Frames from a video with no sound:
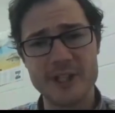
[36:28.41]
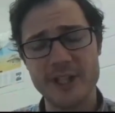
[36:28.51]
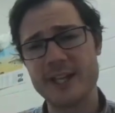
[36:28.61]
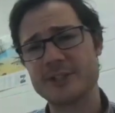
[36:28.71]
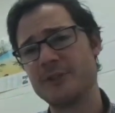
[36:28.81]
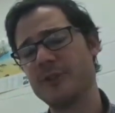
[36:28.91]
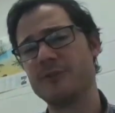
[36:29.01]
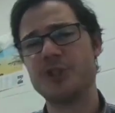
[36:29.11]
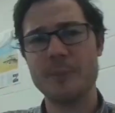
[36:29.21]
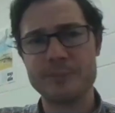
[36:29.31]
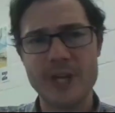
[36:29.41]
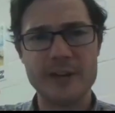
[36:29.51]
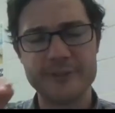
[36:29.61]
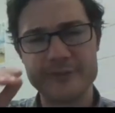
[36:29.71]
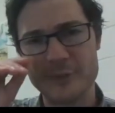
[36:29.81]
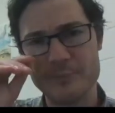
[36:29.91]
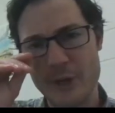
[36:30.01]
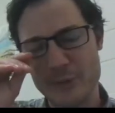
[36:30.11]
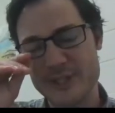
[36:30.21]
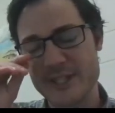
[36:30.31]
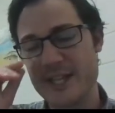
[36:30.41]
in a lake. So if you've jumped off of your boat,